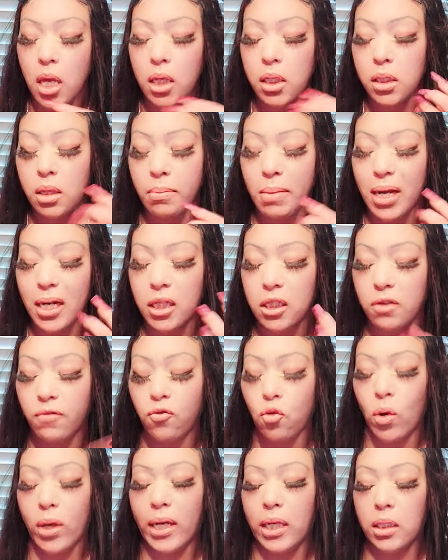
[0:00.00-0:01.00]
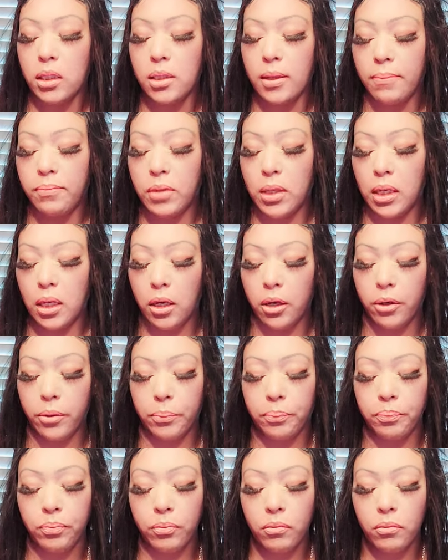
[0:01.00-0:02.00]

Somebody's avoiding something here.